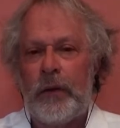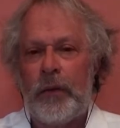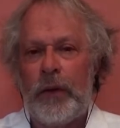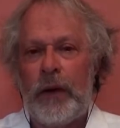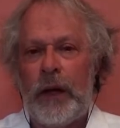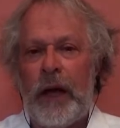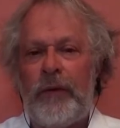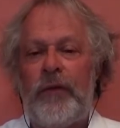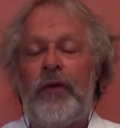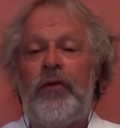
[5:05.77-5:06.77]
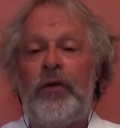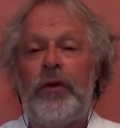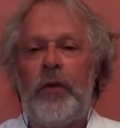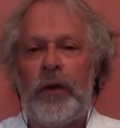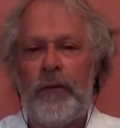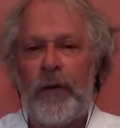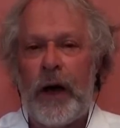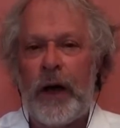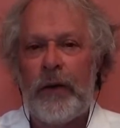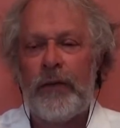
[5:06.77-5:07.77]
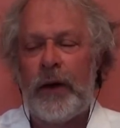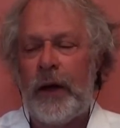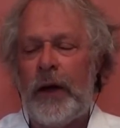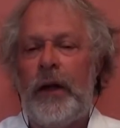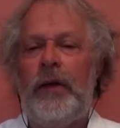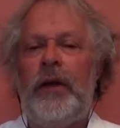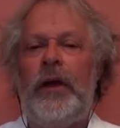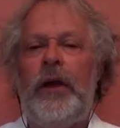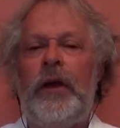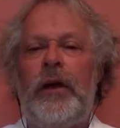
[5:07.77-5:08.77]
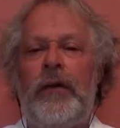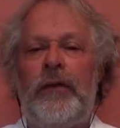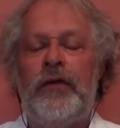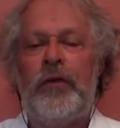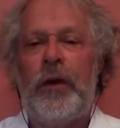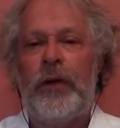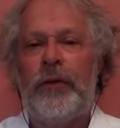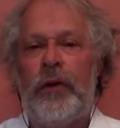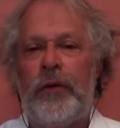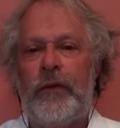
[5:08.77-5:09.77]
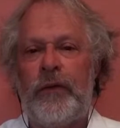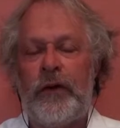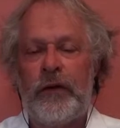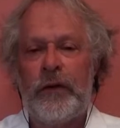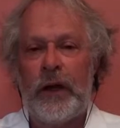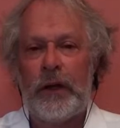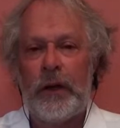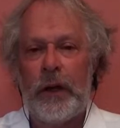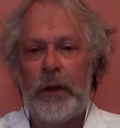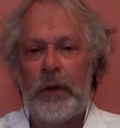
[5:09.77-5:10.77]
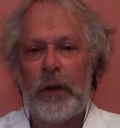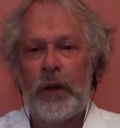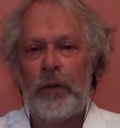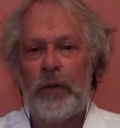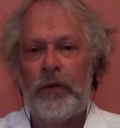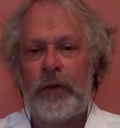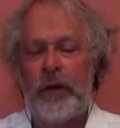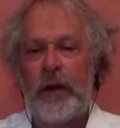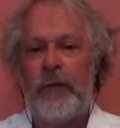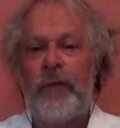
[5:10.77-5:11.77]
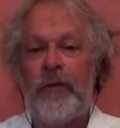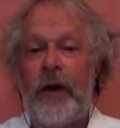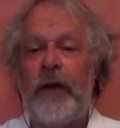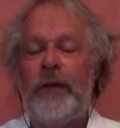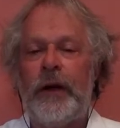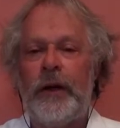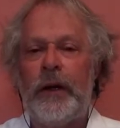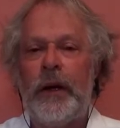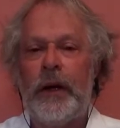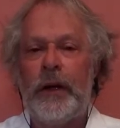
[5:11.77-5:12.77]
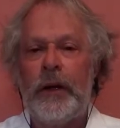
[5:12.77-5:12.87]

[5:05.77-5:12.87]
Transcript: We have it for 325 and the Fisher Wallace goes for 699 and we're selling that for 599.